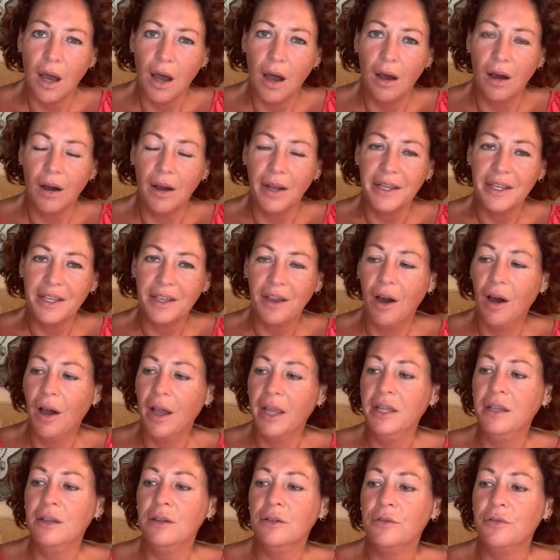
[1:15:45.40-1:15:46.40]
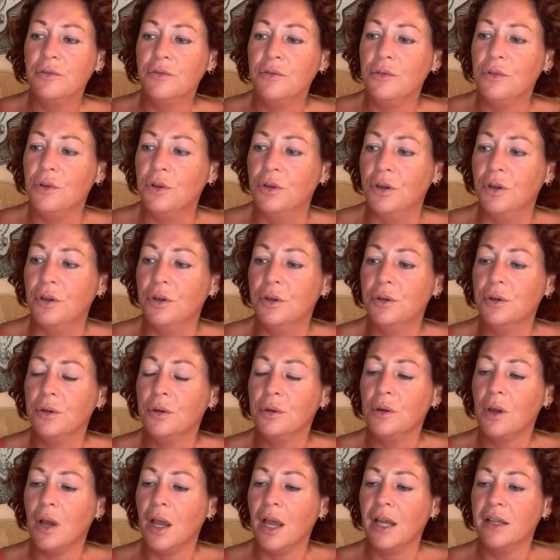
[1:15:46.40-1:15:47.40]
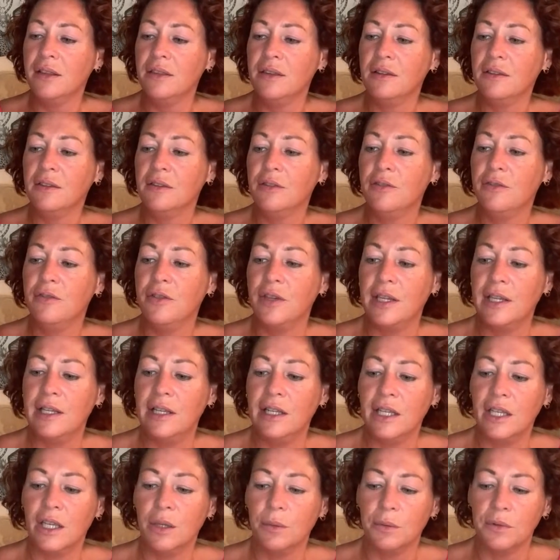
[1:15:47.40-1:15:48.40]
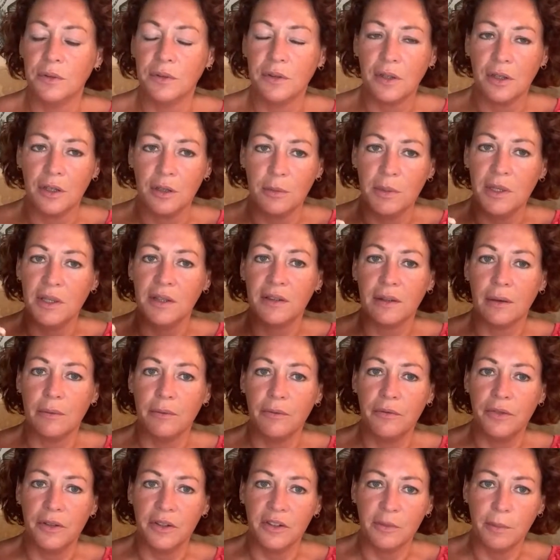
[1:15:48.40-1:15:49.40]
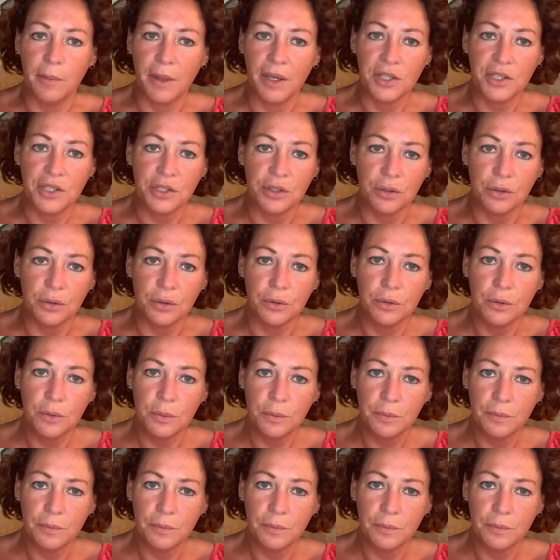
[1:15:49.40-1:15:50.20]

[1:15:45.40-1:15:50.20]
I kind of knew, I had this feeling it was going to be something special.